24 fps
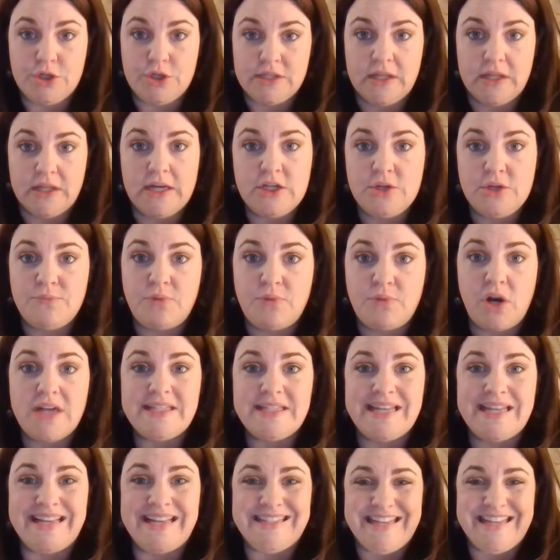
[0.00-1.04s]
selection
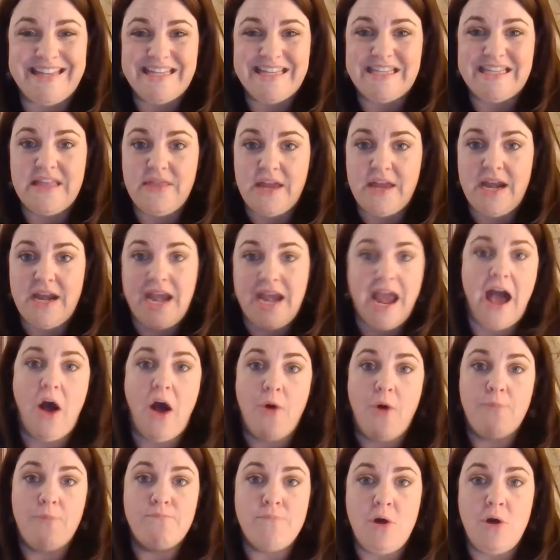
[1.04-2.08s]
process is in the
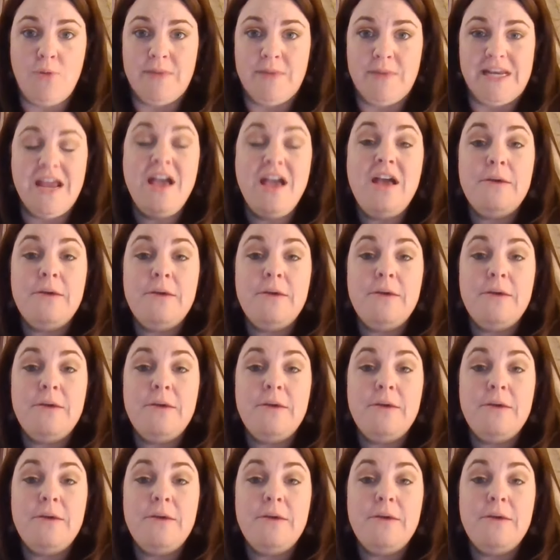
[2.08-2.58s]
now moment,